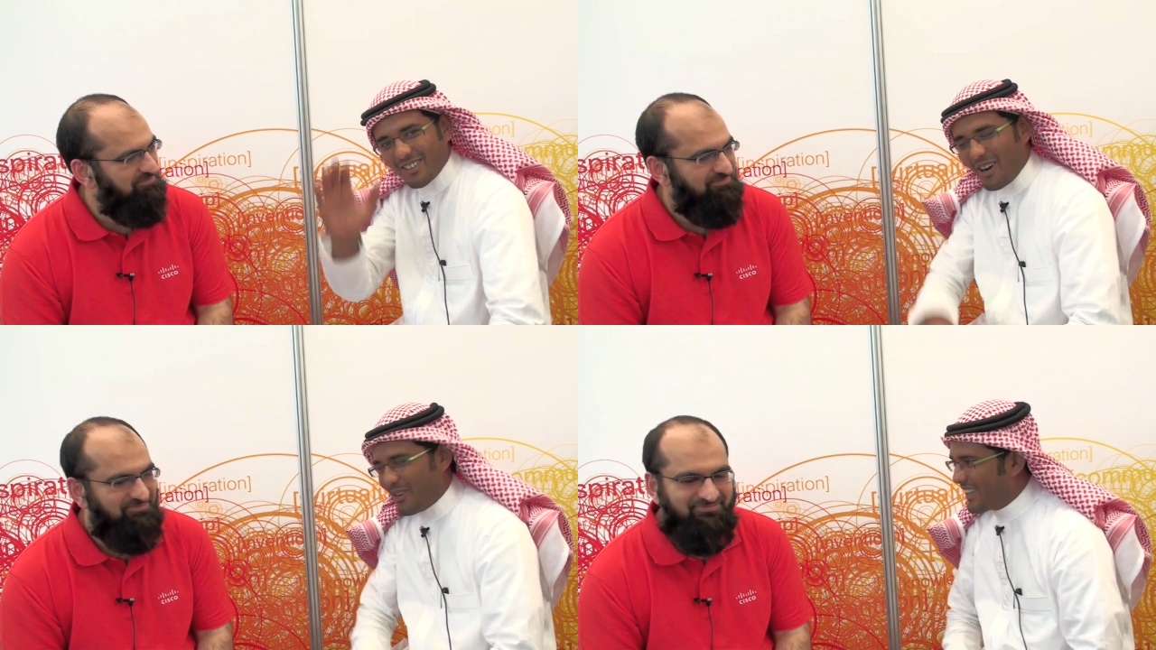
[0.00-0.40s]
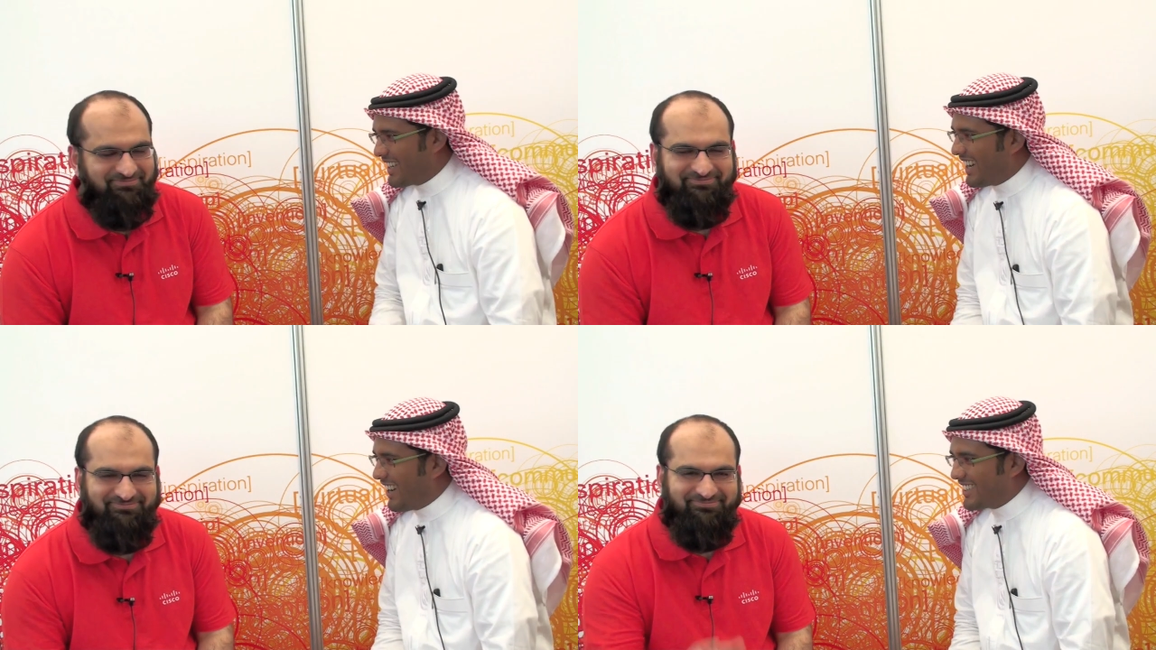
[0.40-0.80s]
Speaker 1: to
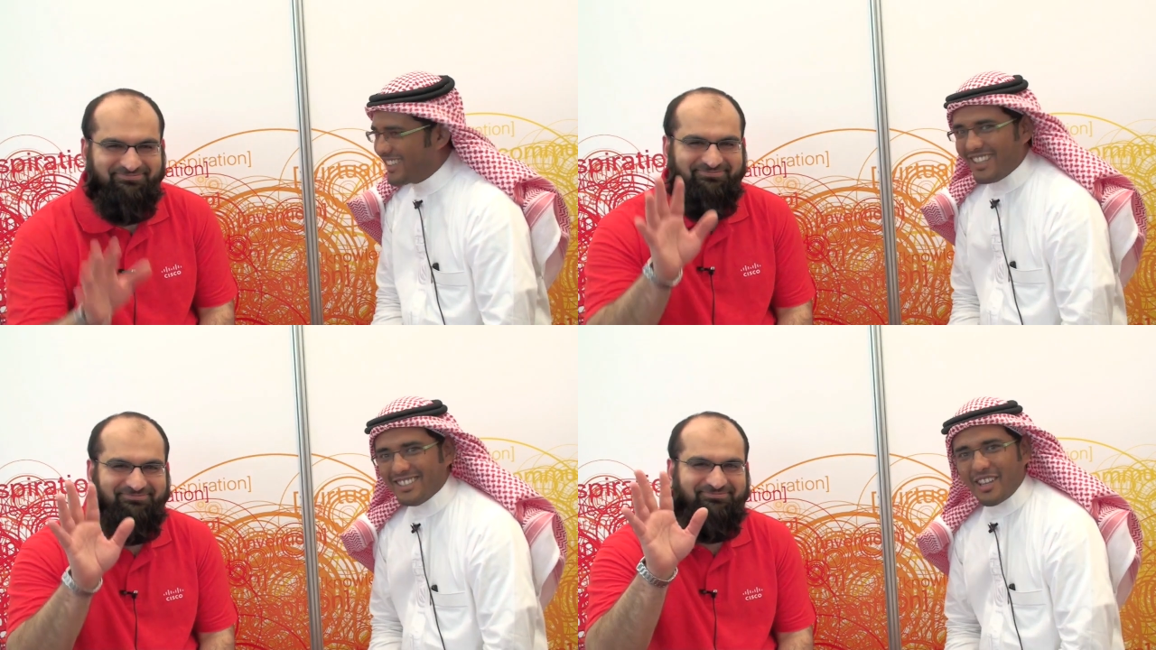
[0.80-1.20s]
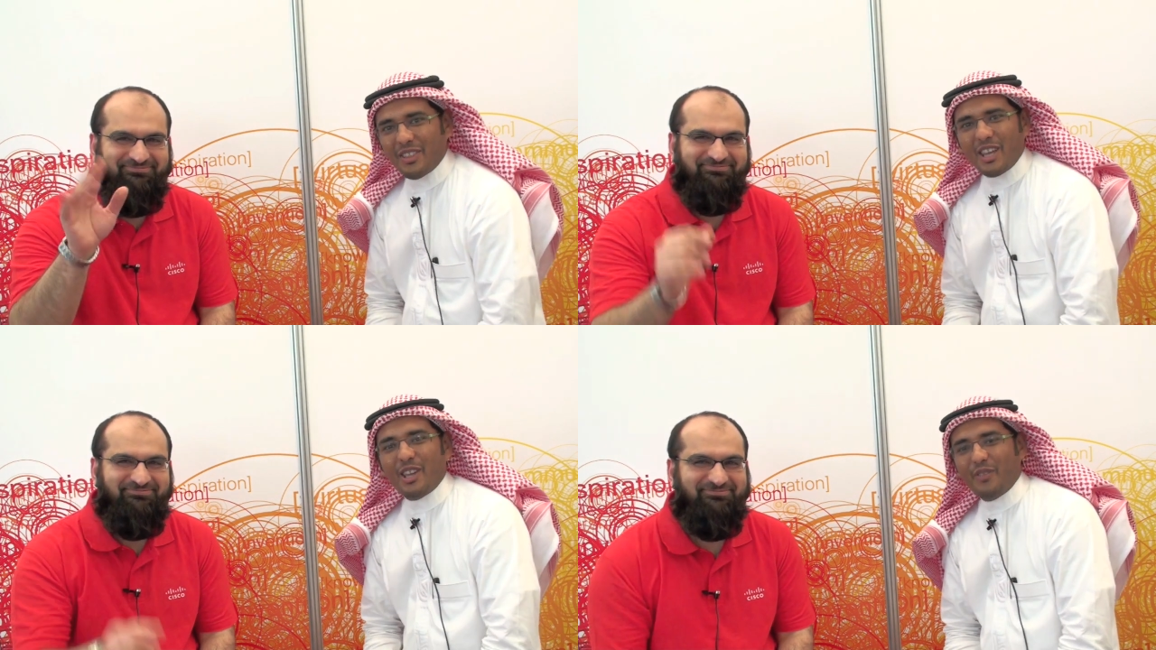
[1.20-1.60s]
our audience
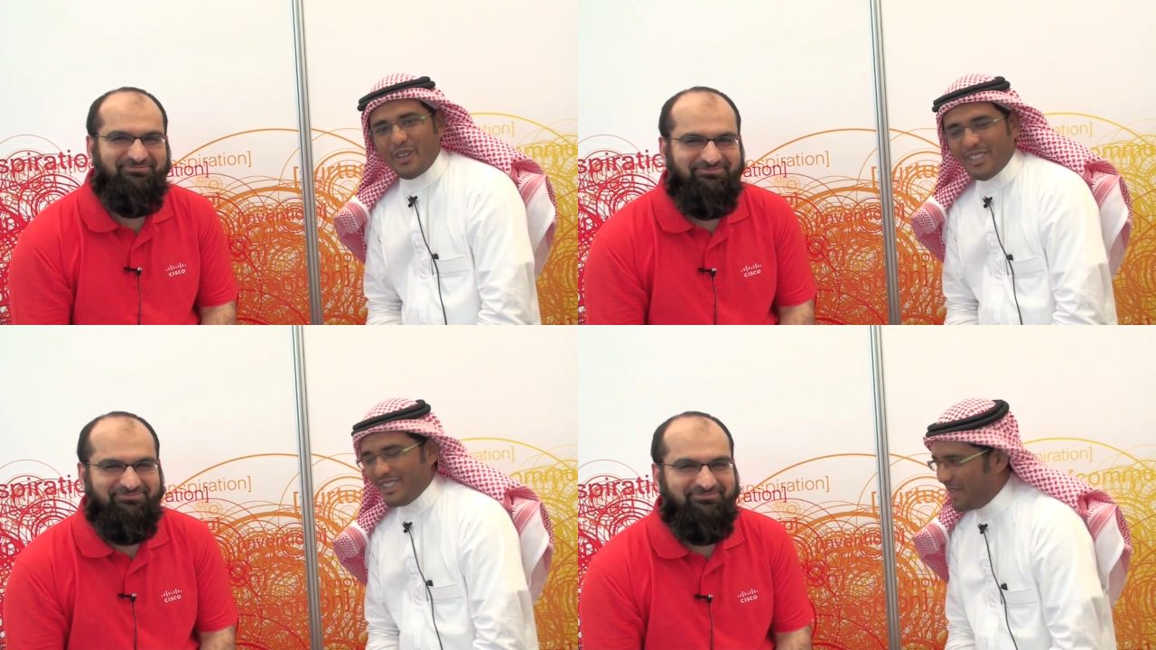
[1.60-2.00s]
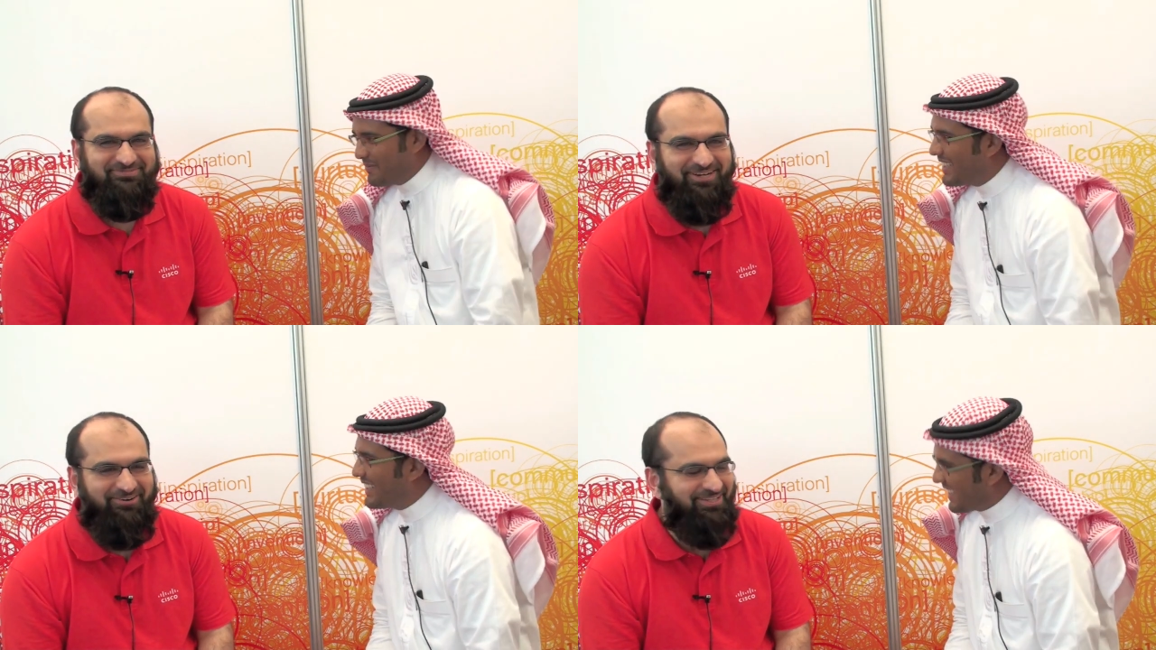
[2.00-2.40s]
and thank you for your time. All